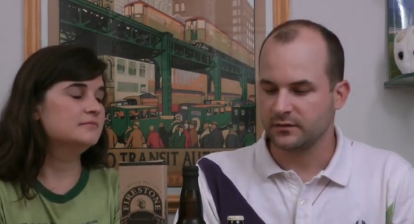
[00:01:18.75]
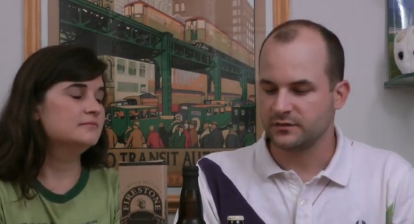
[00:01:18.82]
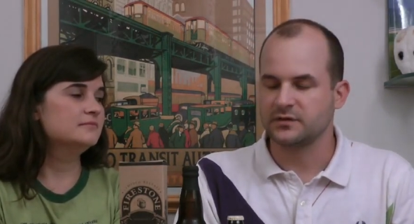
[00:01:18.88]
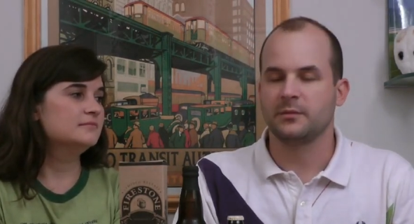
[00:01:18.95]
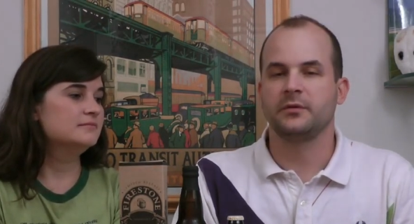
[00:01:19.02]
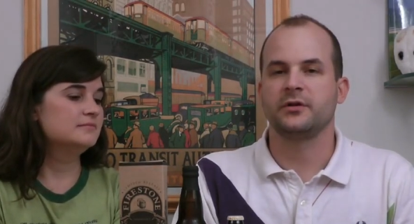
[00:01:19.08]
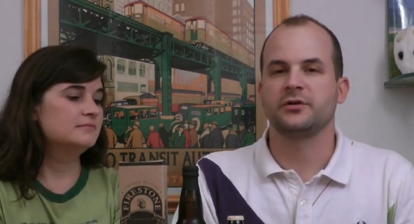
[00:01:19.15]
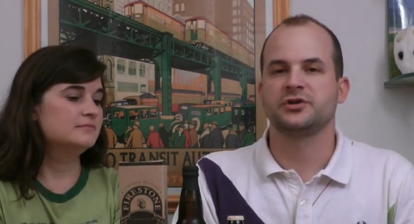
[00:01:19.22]

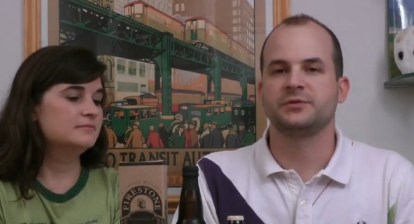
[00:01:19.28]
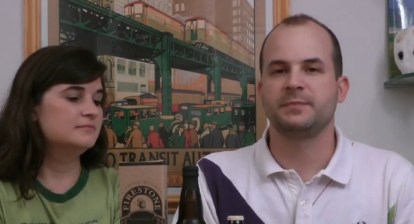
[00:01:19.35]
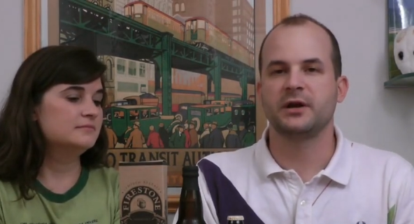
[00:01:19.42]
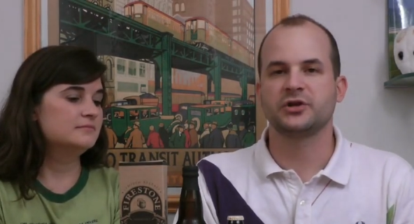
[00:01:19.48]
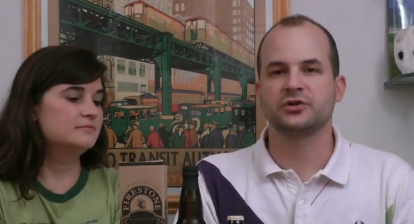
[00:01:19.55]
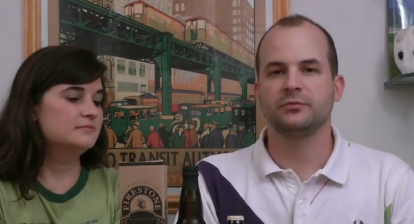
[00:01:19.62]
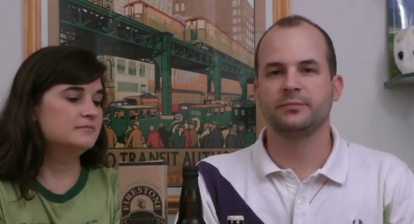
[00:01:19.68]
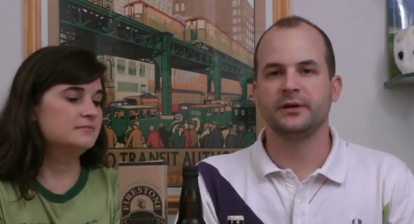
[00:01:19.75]
Speaker 1: some of their
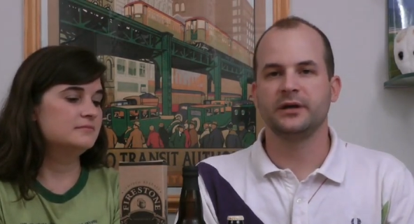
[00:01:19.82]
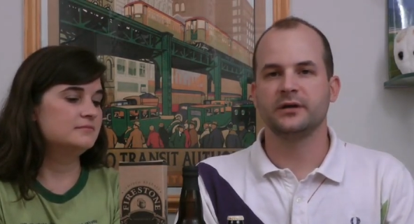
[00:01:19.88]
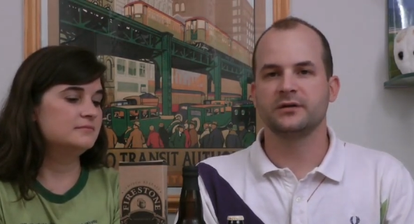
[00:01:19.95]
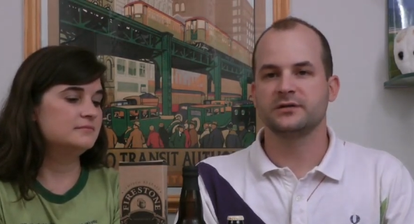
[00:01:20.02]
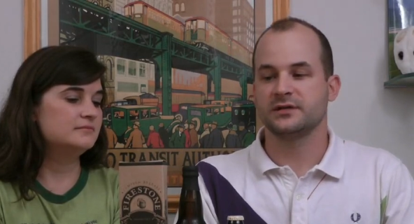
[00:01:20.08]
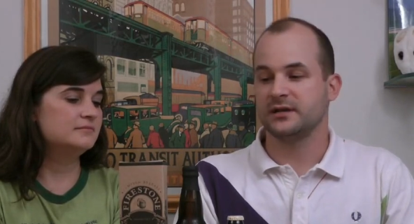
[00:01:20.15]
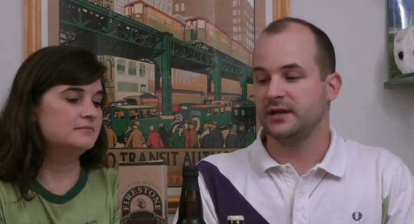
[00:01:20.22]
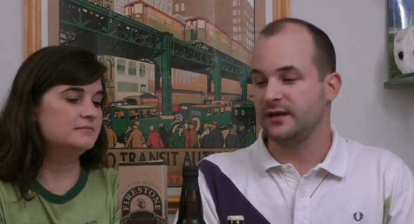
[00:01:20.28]
special
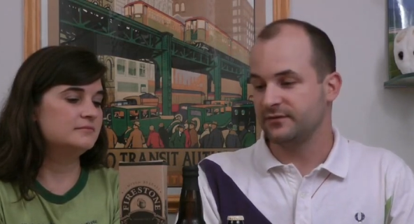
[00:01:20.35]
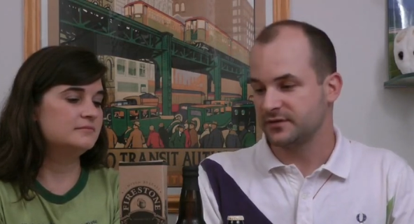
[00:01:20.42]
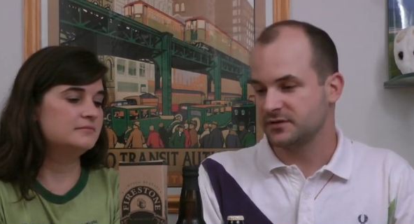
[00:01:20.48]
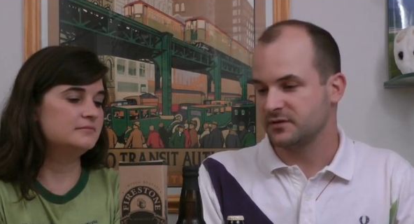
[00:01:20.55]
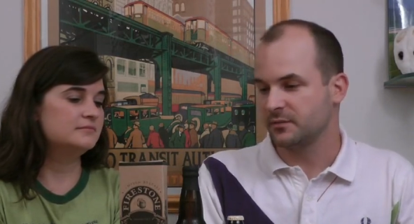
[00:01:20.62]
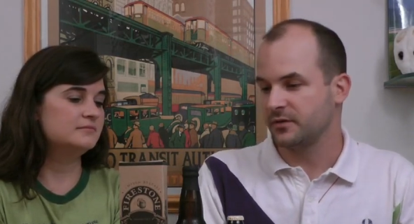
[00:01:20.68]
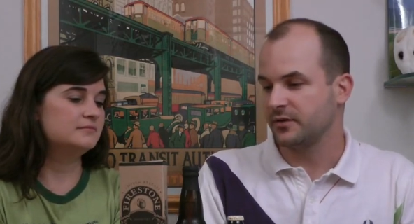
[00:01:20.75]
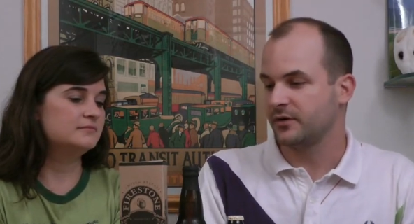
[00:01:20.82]
beers and even
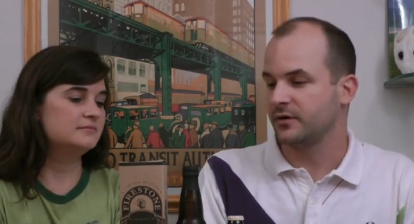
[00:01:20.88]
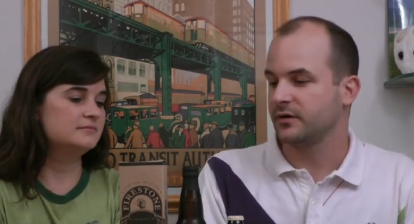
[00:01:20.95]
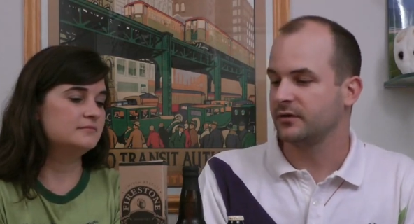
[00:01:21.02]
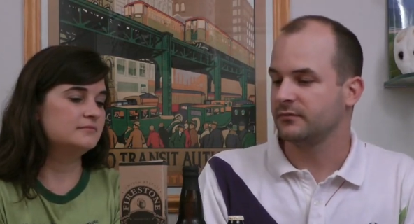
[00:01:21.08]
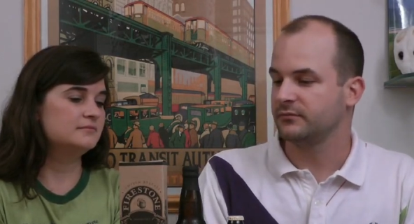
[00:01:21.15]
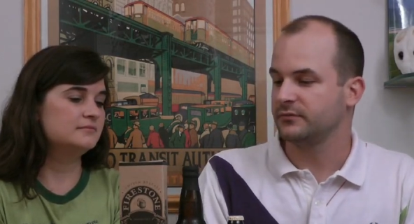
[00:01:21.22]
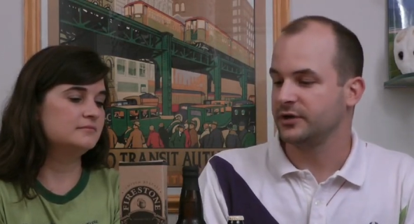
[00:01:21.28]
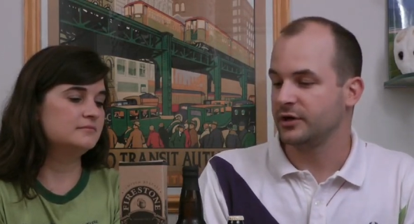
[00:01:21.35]
some of
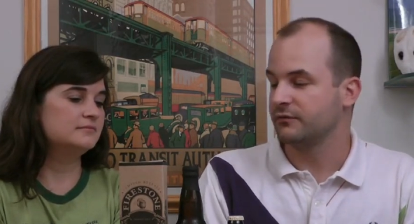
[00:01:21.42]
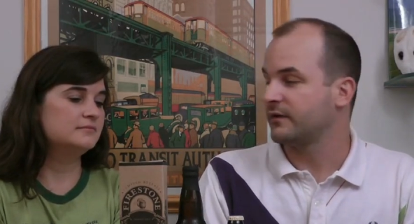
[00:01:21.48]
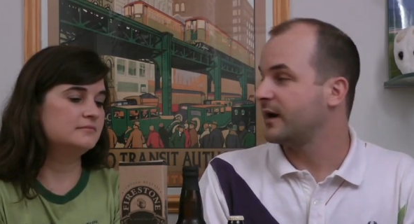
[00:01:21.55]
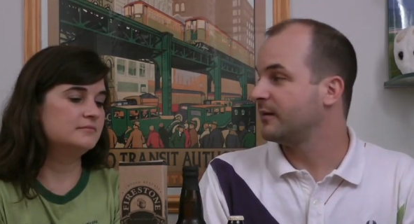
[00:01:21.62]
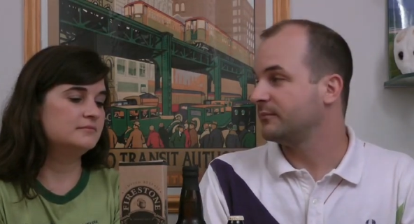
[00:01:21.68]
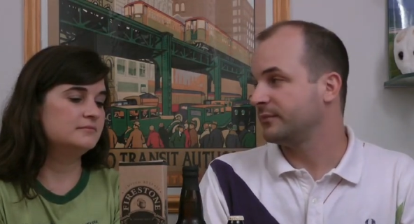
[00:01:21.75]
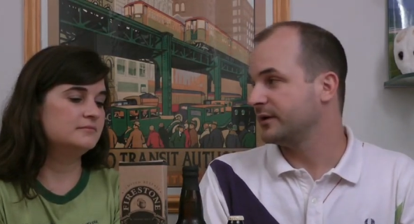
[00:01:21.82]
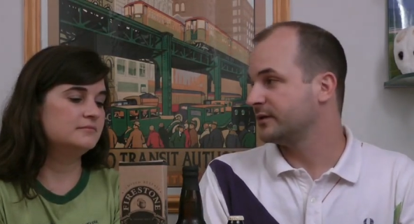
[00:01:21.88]
their
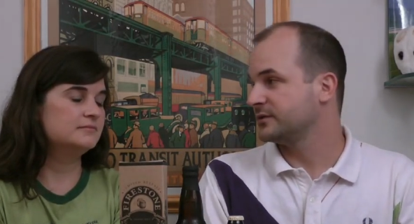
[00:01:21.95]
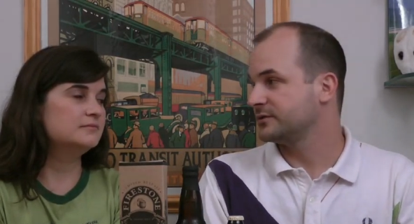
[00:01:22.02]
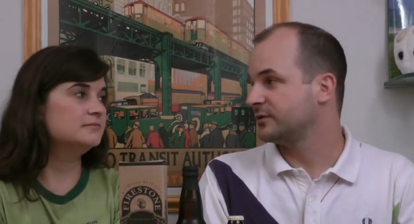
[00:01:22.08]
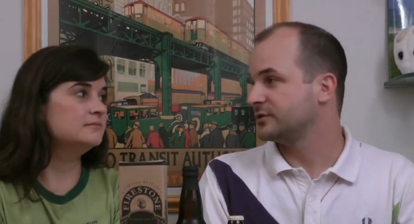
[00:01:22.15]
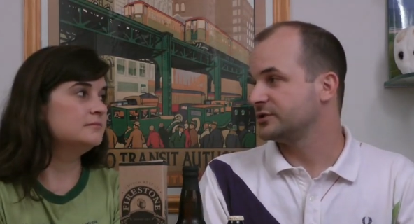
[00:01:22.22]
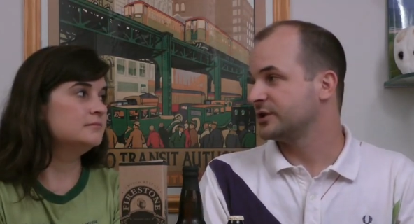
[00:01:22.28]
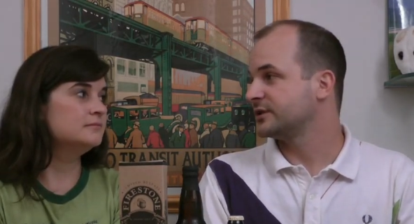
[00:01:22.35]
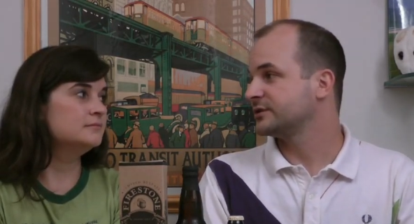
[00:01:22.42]
year-round beers
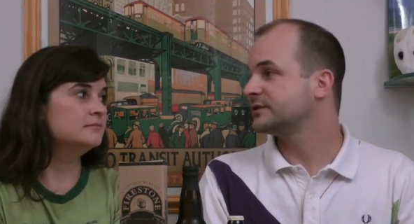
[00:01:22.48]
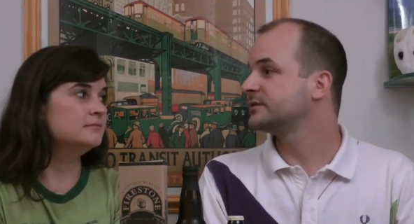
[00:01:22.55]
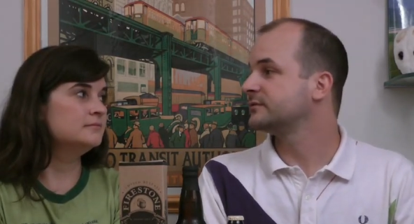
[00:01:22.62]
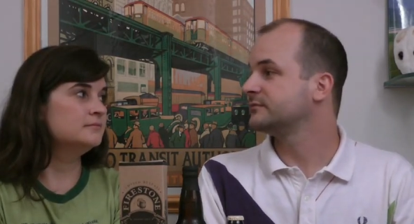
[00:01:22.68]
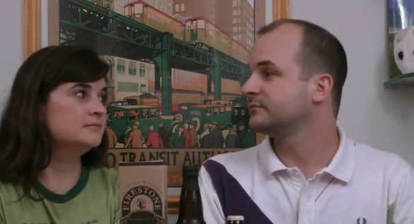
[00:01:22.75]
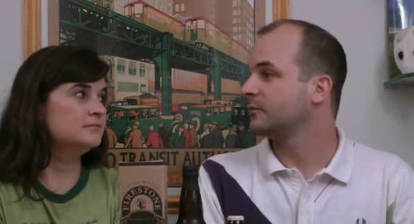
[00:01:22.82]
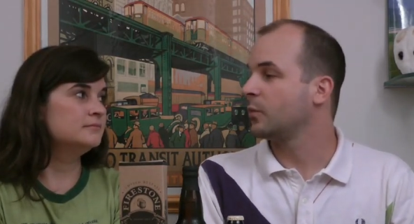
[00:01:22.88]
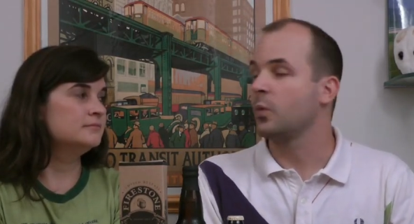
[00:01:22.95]
are just
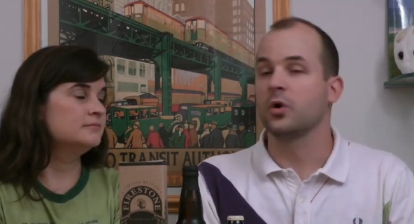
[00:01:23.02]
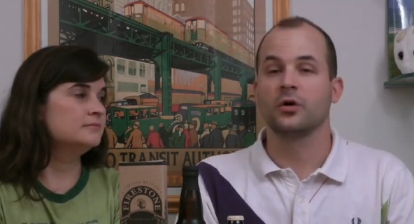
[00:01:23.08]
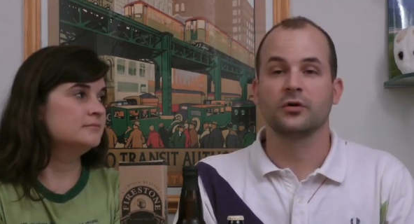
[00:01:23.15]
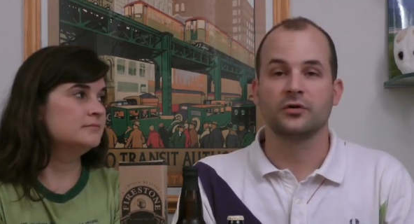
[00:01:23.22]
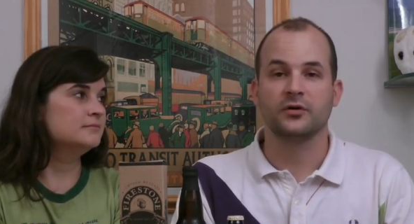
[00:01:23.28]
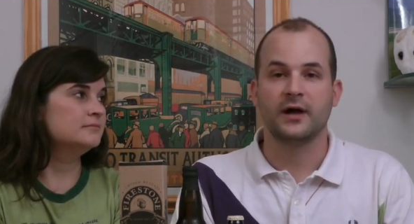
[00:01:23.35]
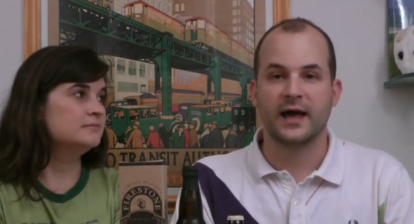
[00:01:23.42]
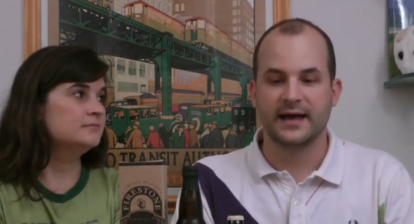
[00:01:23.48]

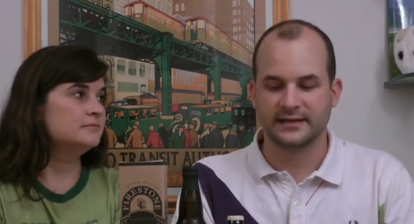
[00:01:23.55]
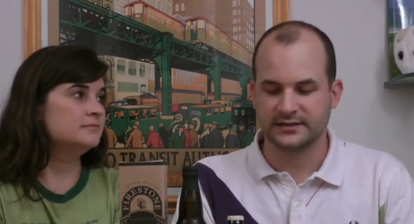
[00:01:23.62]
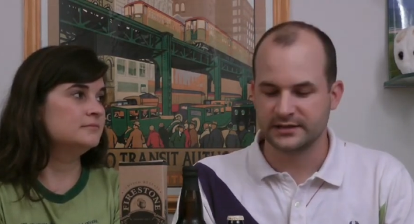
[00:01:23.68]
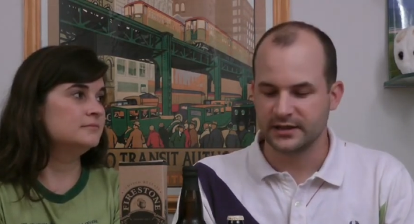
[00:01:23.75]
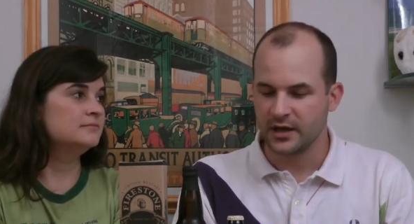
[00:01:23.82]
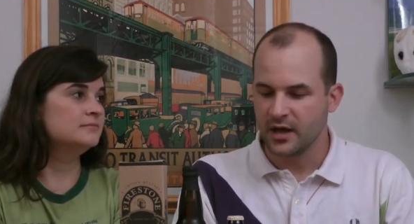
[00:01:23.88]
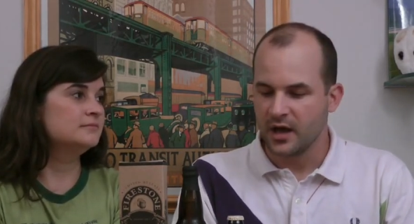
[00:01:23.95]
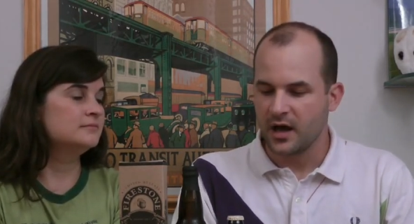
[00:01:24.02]
world class.